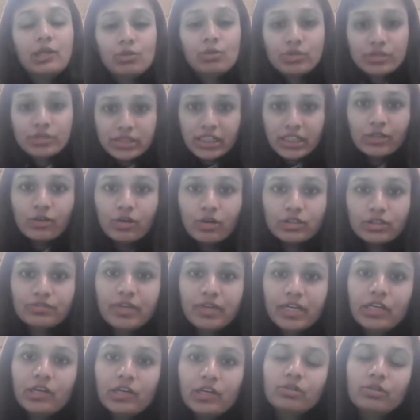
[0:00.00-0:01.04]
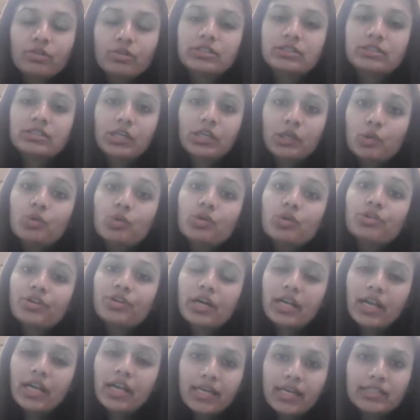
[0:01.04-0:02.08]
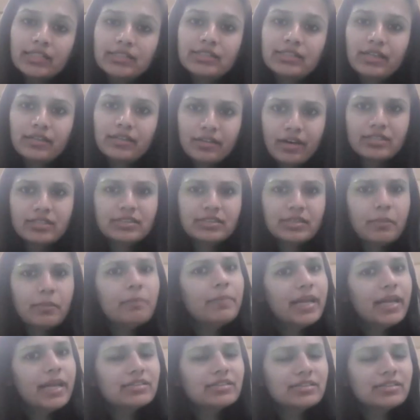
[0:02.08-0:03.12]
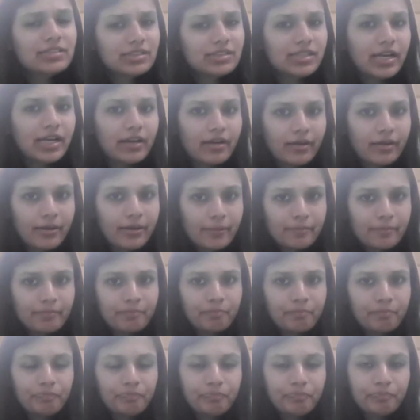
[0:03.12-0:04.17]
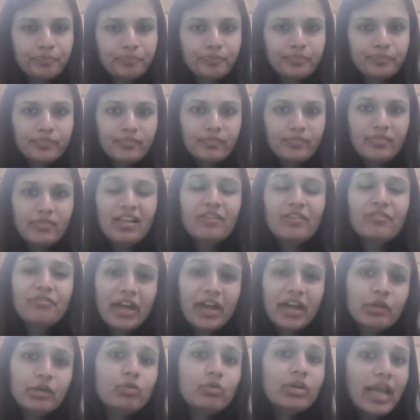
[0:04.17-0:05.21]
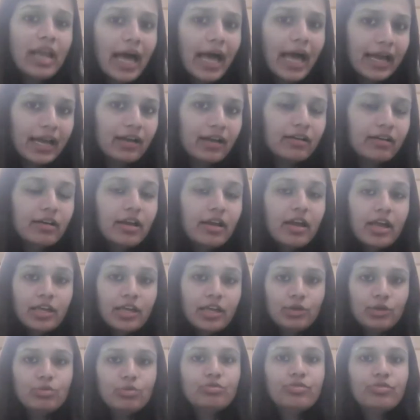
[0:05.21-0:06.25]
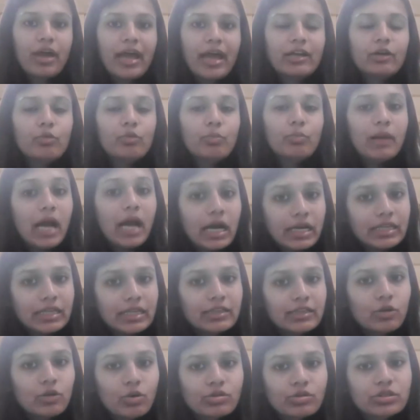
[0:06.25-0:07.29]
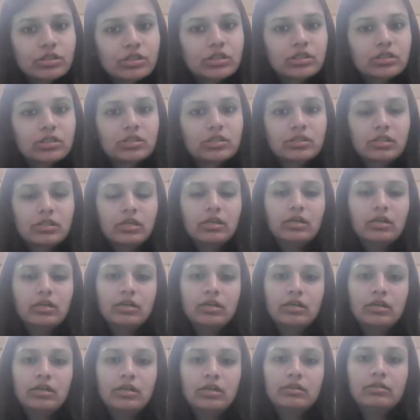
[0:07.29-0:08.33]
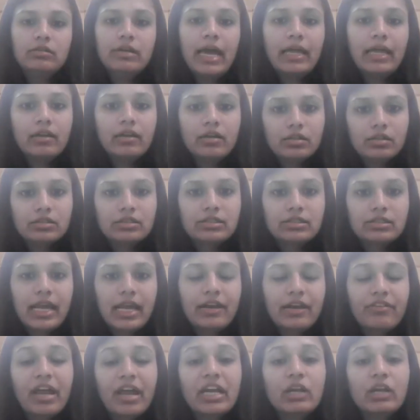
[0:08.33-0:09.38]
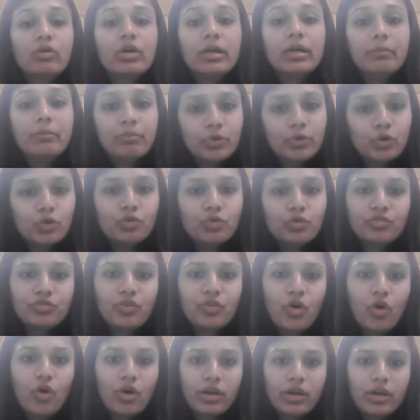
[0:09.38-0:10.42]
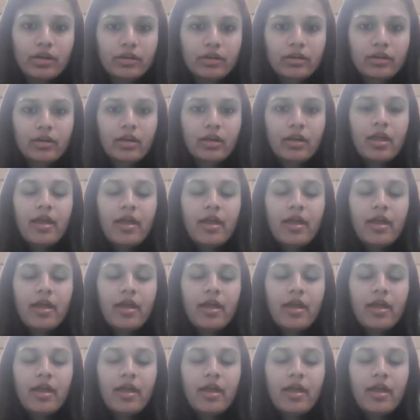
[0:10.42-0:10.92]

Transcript: You see those videos, you will realize that there are some places that are where you lag. You try to plug in those errors and try to improve on it.